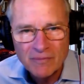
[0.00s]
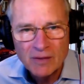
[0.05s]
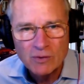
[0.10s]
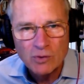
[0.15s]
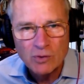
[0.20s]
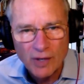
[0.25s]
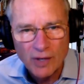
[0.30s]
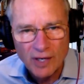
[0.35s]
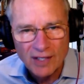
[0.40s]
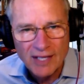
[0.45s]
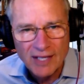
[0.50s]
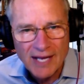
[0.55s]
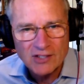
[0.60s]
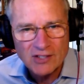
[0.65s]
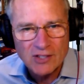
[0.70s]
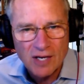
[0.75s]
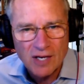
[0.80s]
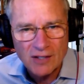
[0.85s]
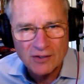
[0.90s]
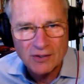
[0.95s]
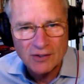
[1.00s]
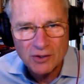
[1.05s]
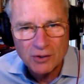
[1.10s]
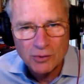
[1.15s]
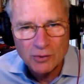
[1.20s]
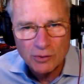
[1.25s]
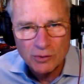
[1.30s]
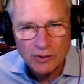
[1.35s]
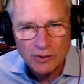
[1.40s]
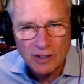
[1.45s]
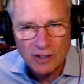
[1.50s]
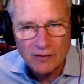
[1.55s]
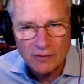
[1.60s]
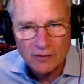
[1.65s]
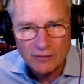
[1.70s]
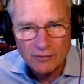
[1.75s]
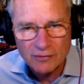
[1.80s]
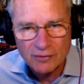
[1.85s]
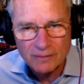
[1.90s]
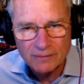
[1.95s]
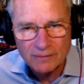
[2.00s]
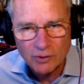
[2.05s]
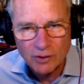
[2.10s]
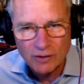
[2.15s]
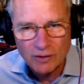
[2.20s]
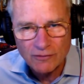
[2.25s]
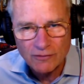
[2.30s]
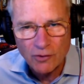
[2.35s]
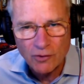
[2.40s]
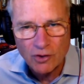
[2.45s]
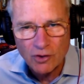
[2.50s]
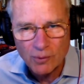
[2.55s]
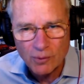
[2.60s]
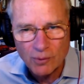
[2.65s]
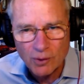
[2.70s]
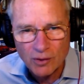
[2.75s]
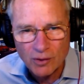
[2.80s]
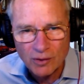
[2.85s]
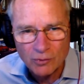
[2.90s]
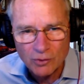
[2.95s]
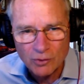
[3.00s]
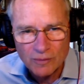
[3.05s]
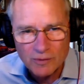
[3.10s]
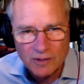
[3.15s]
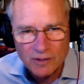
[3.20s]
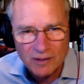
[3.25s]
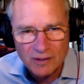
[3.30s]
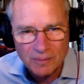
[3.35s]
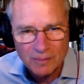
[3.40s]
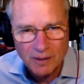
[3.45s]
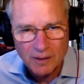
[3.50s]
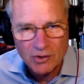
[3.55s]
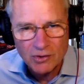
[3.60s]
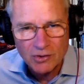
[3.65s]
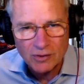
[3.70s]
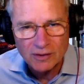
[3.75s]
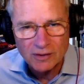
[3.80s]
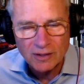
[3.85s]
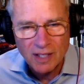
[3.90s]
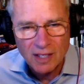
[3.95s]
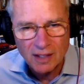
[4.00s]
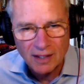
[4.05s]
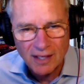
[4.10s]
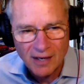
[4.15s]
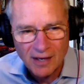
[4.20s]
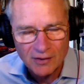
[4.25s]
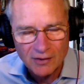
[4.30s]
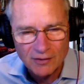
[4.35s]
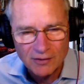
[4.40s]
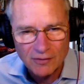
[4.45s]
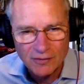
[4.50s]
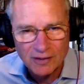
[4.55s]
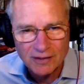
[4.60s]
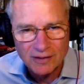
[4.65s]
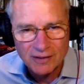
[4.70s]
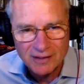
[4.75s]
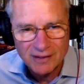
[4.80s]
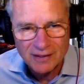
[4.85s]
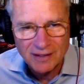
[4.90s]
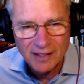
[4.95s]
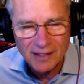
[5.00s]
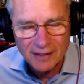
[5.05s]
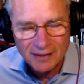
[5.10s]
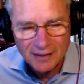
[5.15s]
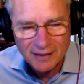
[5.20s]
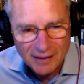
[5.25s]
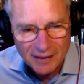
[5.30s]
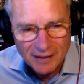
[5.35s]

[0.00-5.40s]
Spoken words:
When I last talked to you, you were recovering from, 4 broken ribs and a punctured lung. How are you feeling today?